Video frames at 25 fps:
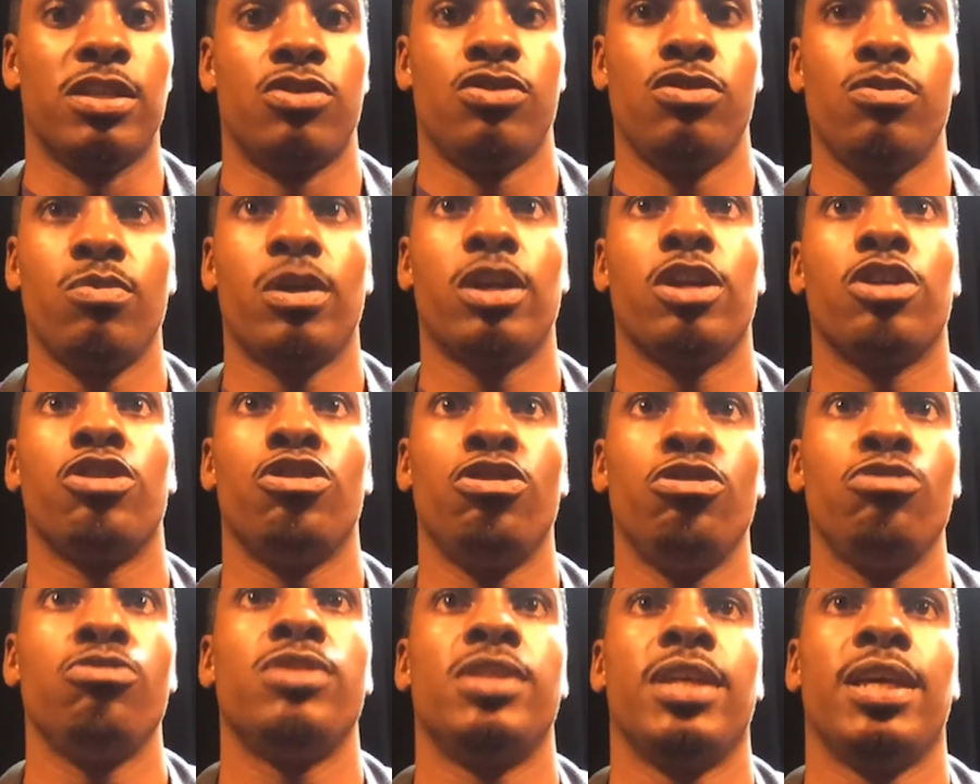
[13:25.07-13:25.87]
You want to
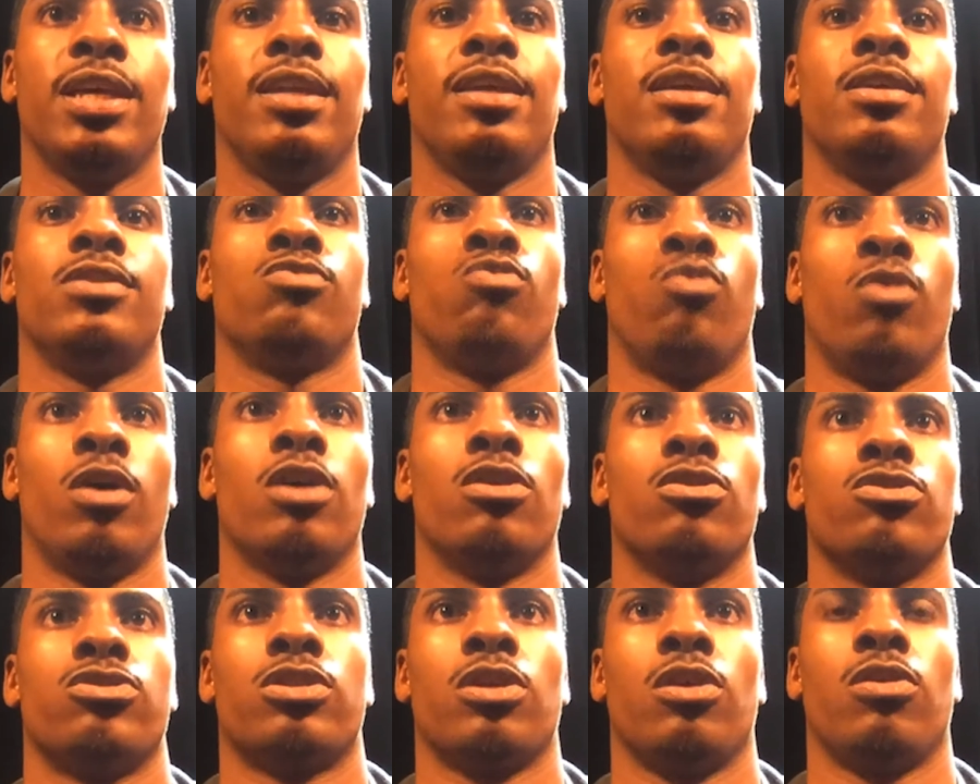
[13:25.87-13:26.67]
use it as
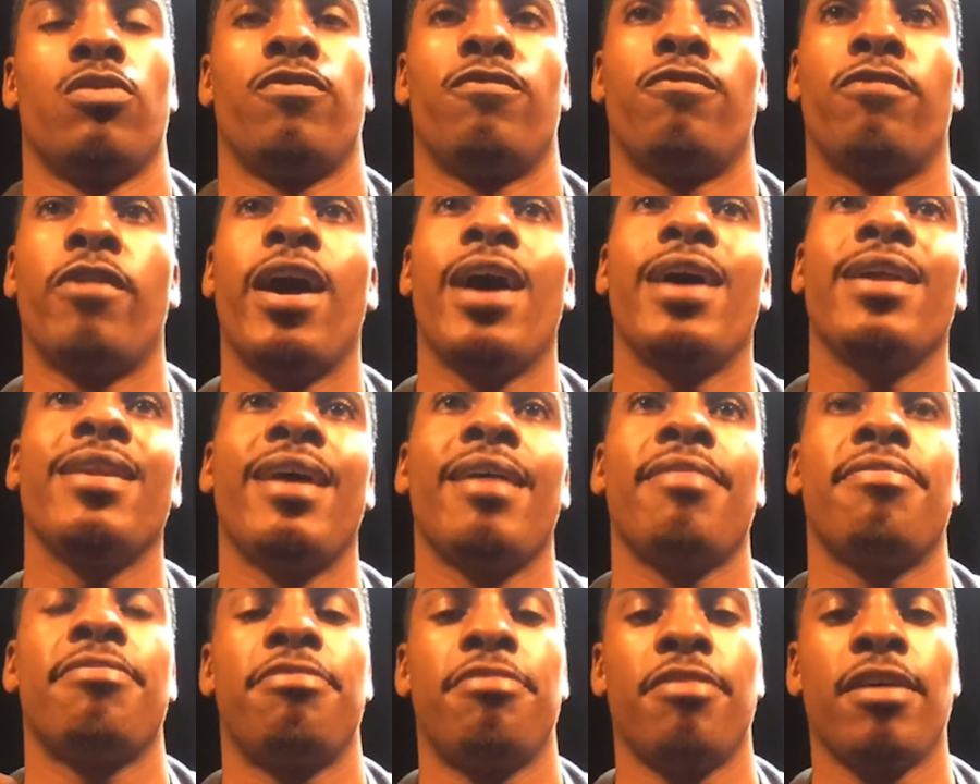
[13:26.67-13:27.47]
well. So find
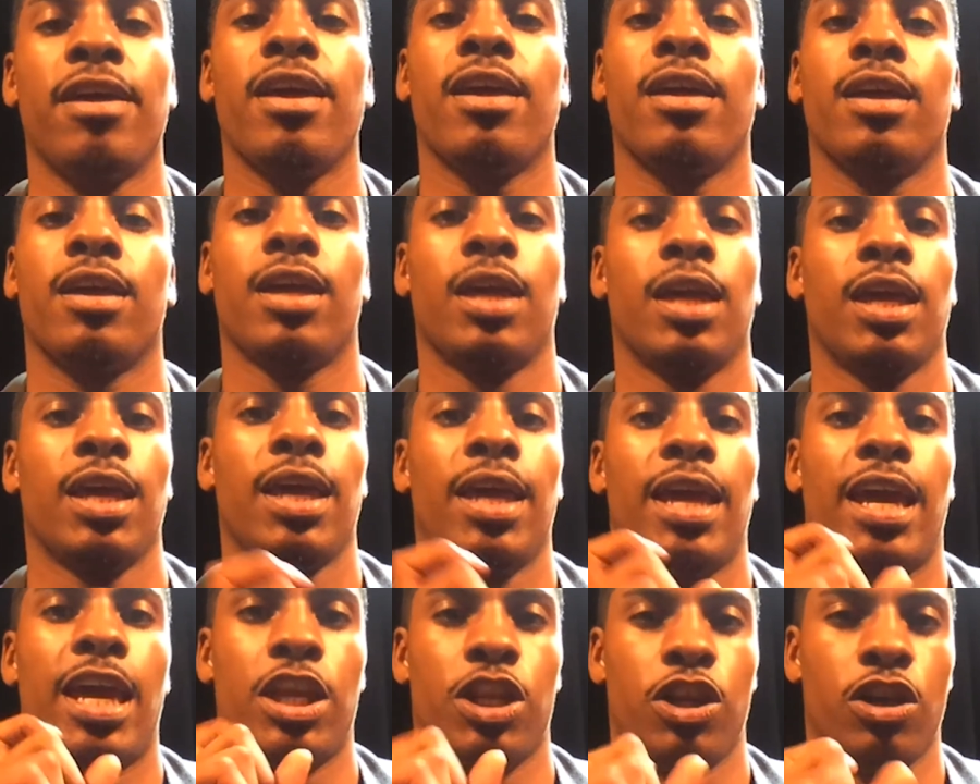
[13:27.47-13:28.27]
that thing
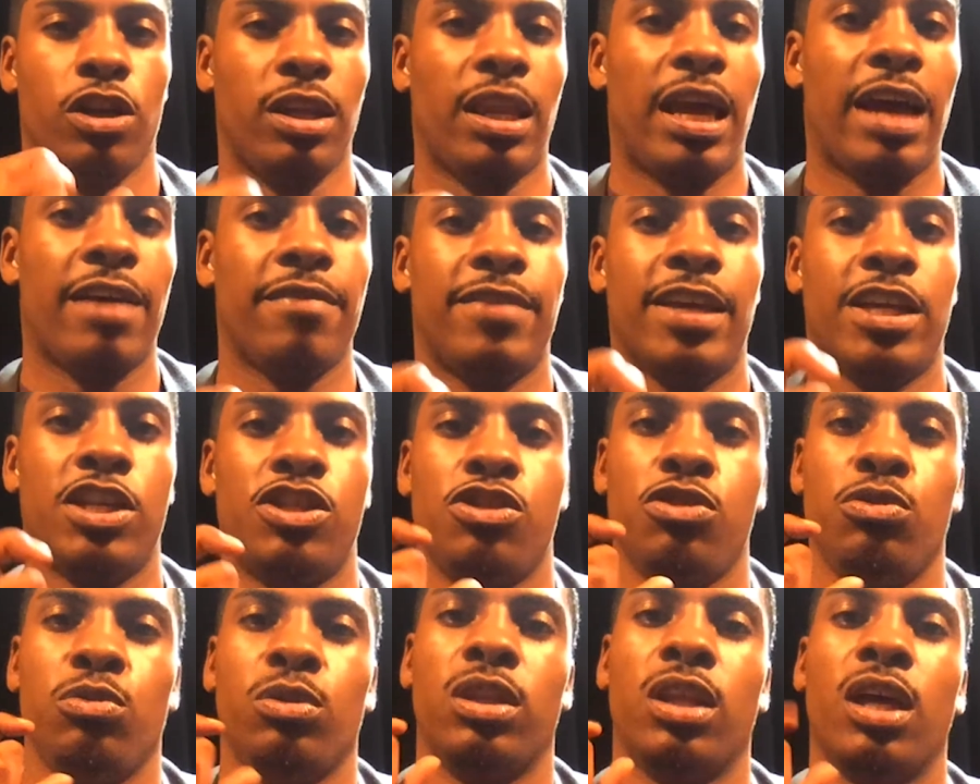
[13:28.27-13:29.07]
in your life that
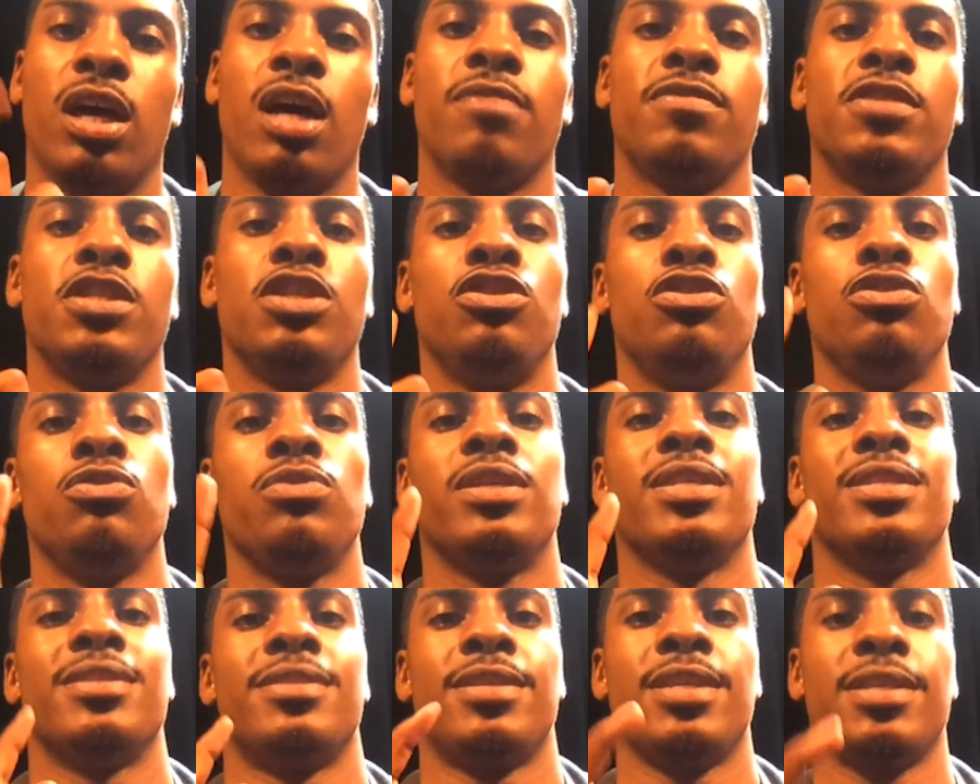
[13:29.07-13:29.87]
you love to do
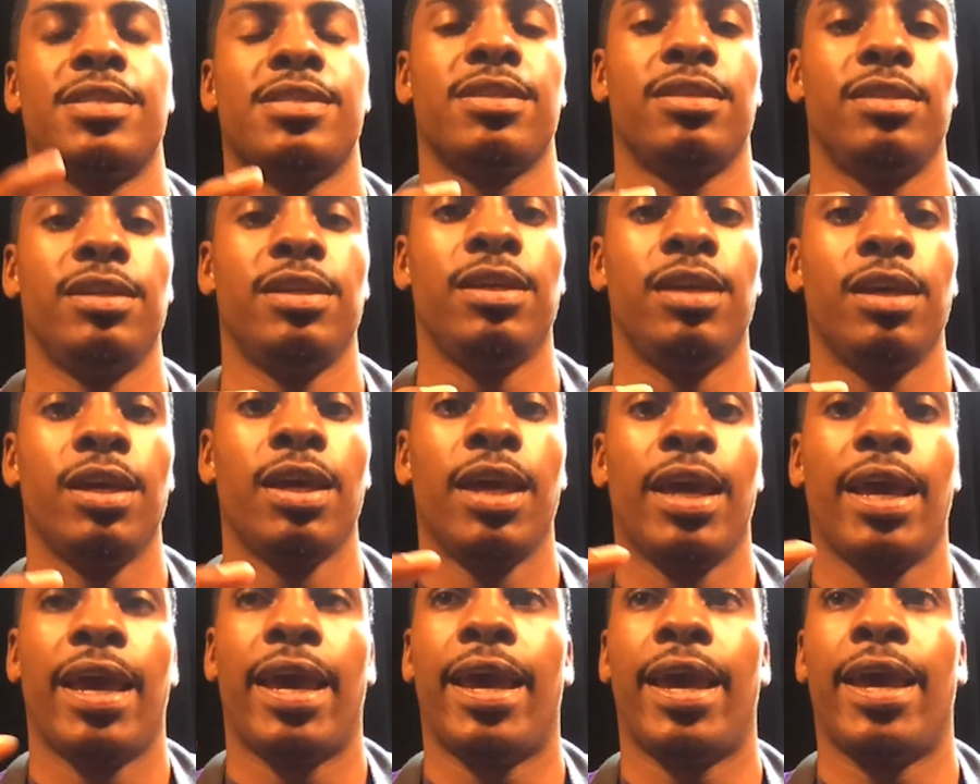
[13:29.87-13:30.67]
consistently,
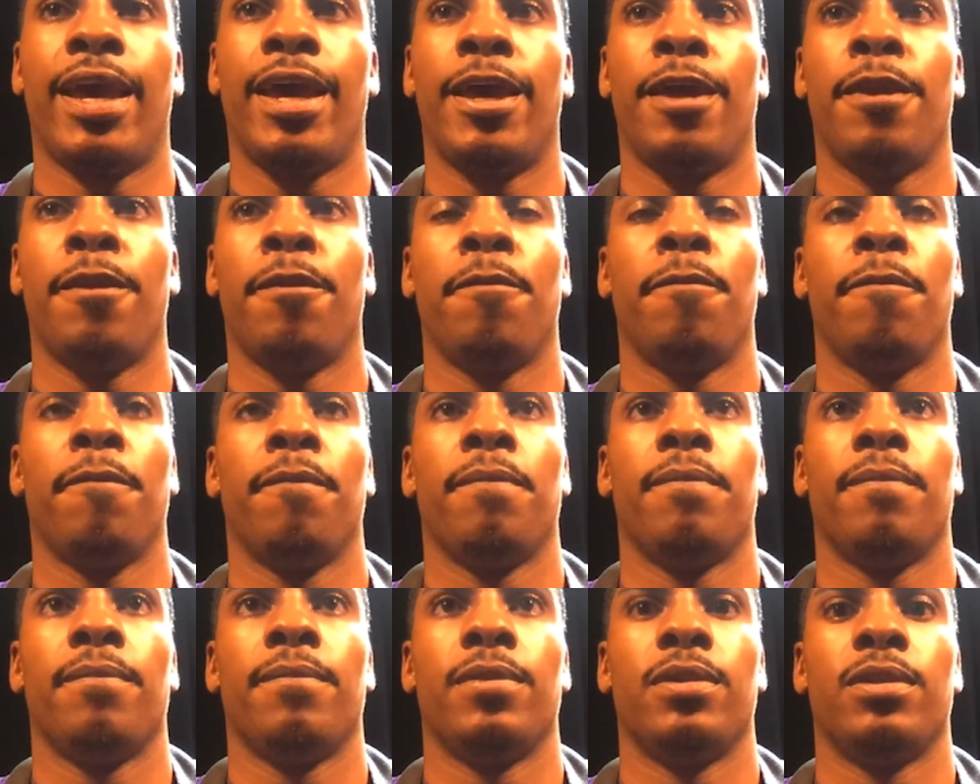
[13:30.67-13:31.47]
and
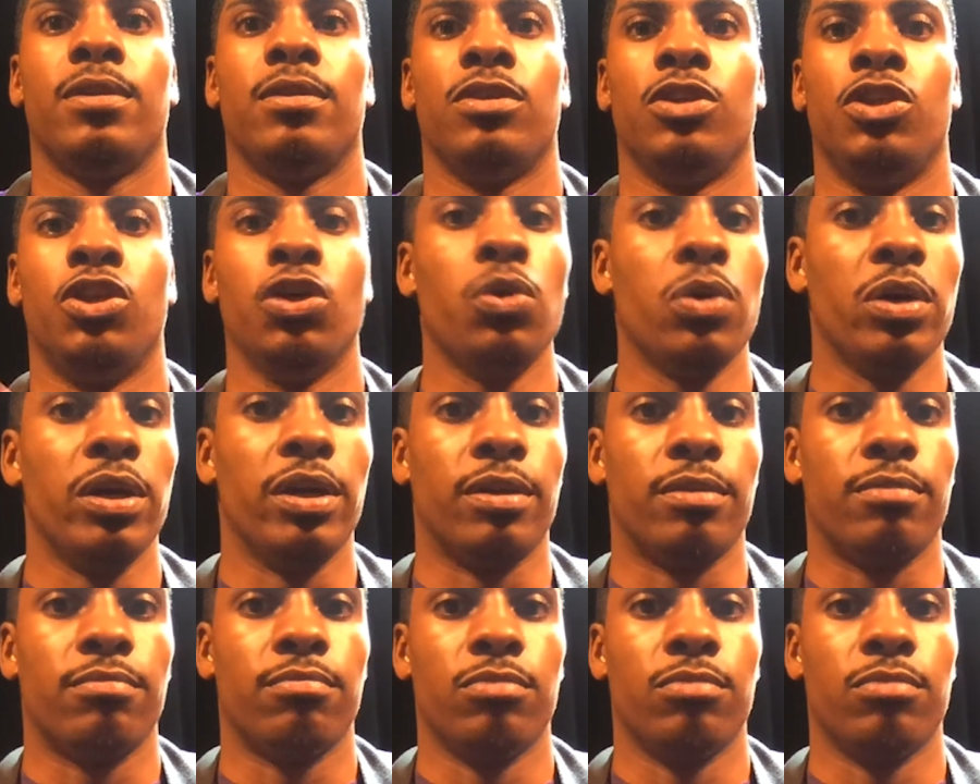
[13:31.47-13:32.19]
do it.